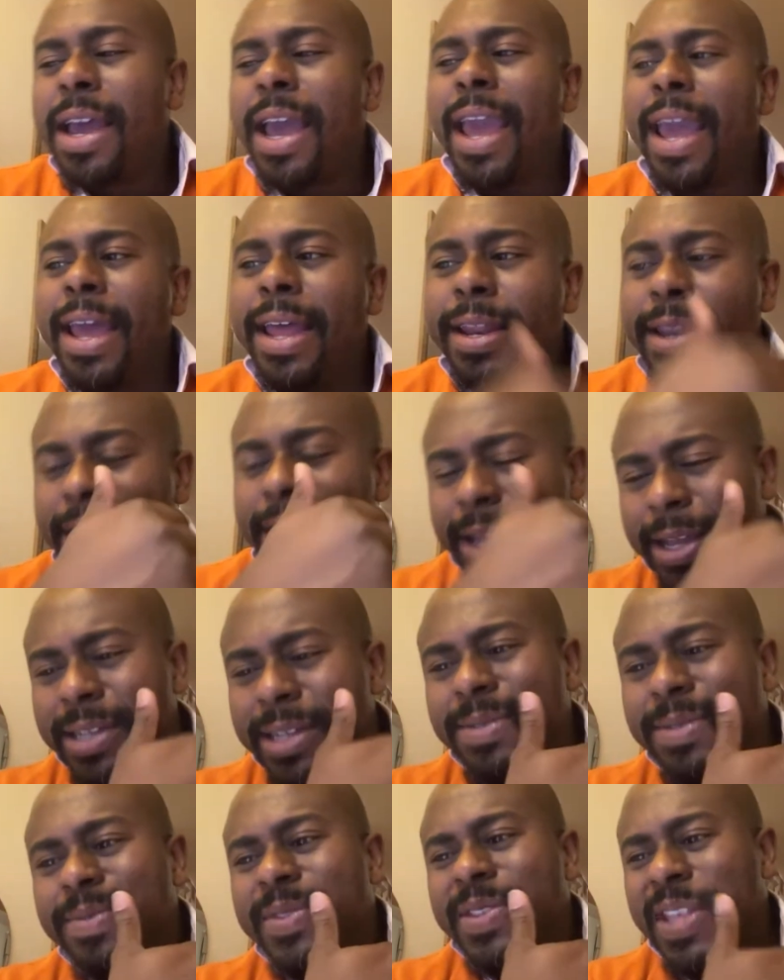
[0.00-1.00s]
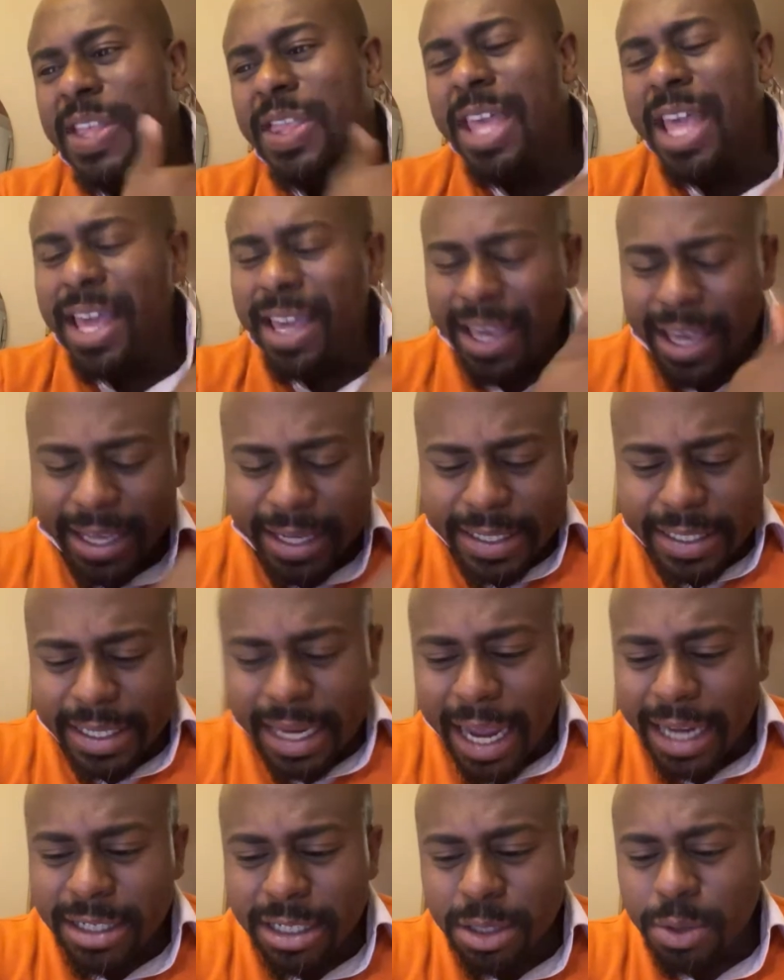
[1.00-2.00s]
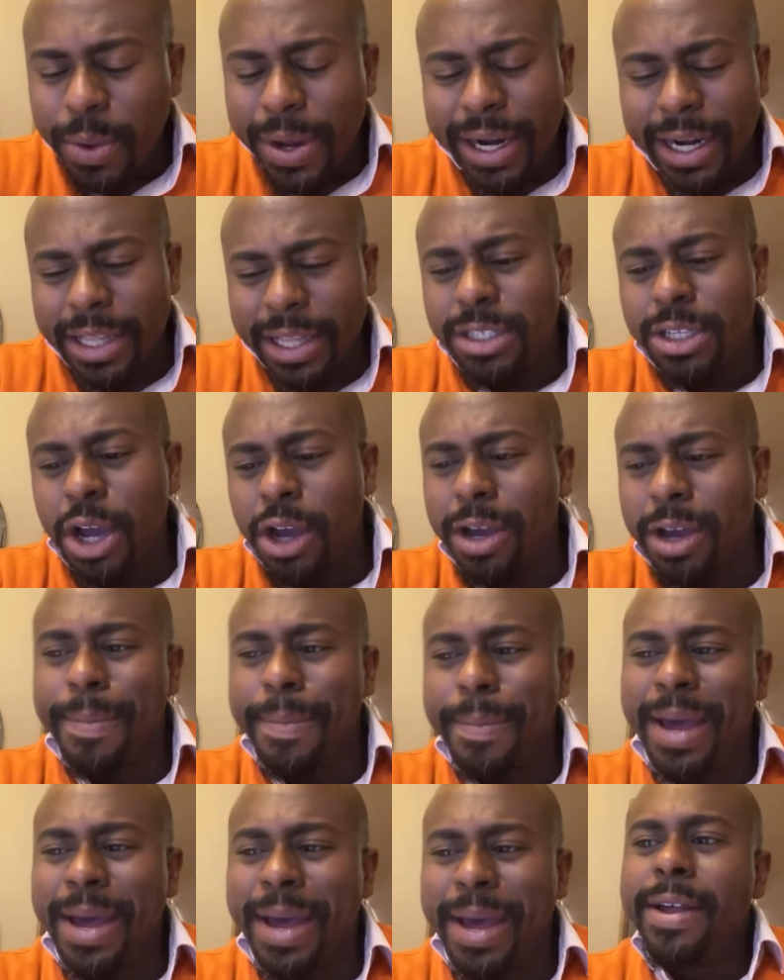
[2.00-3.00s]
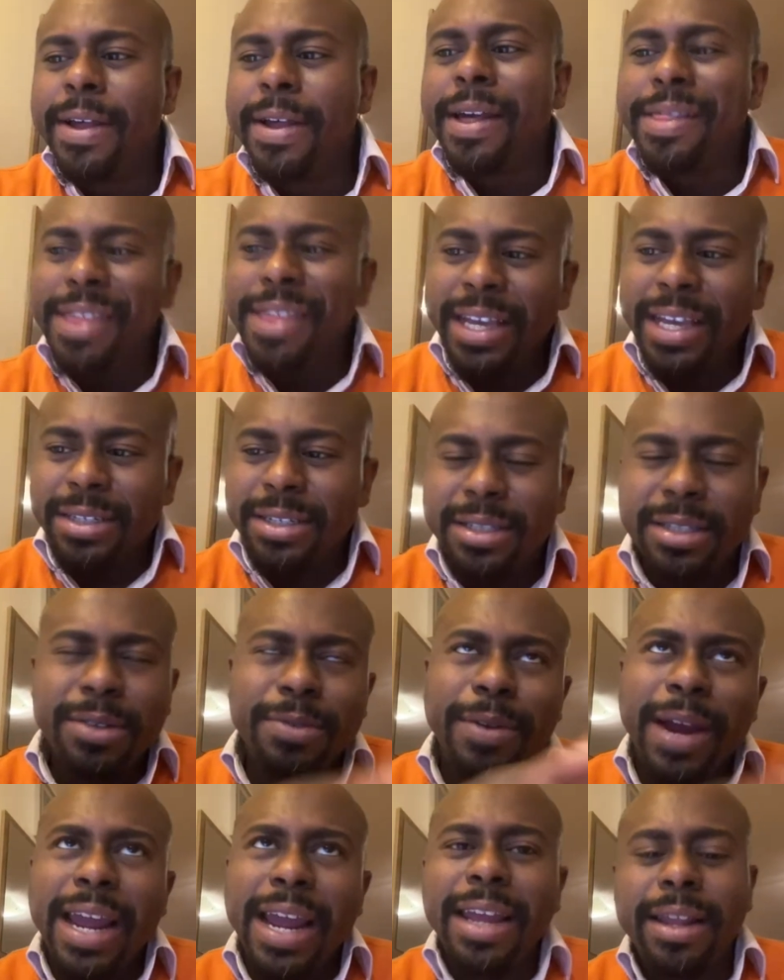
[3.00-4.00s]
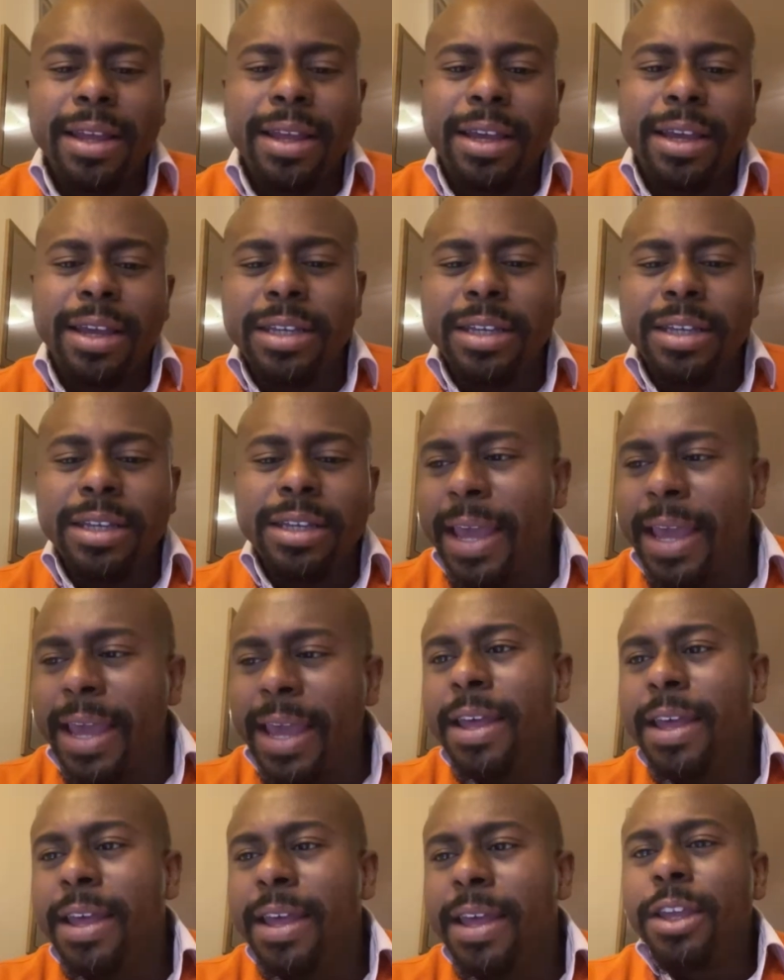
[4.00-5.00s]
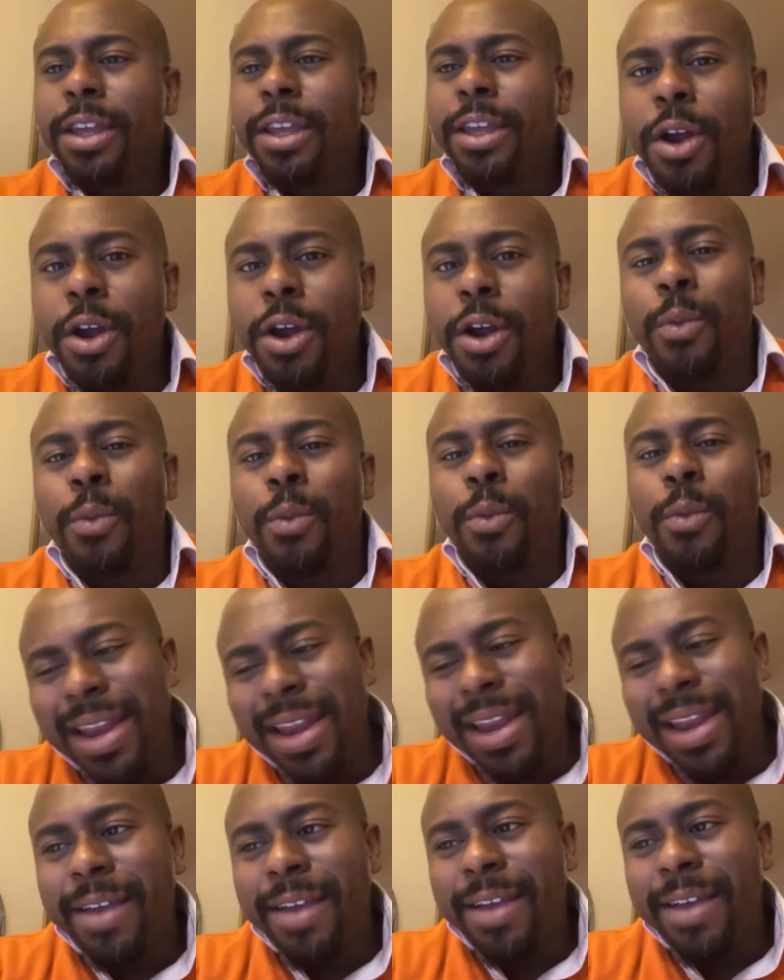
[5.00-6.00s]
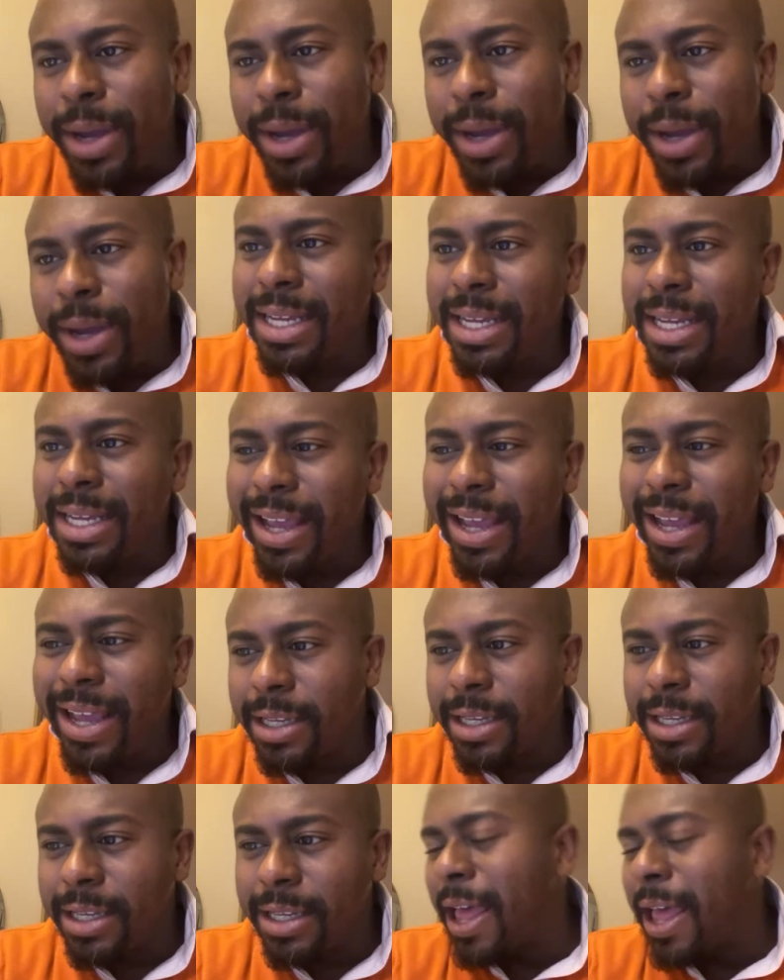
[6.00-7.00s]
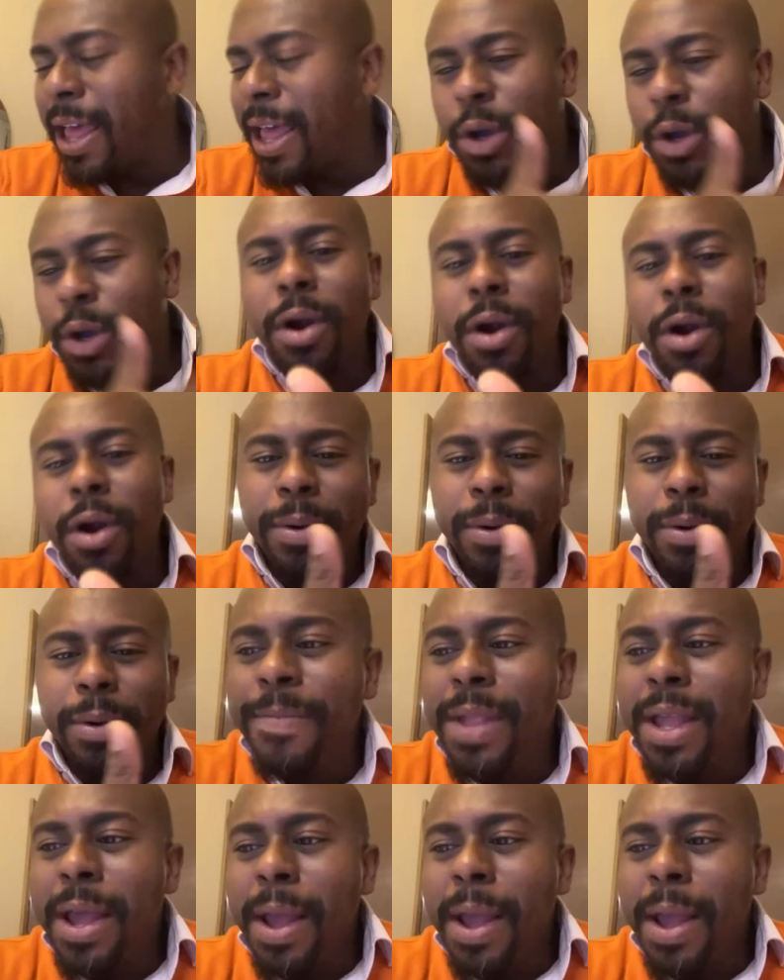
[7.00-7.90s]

And the thing is, I just wanted to talk about this, right? Because, what Nick Fuentes says is, horrible.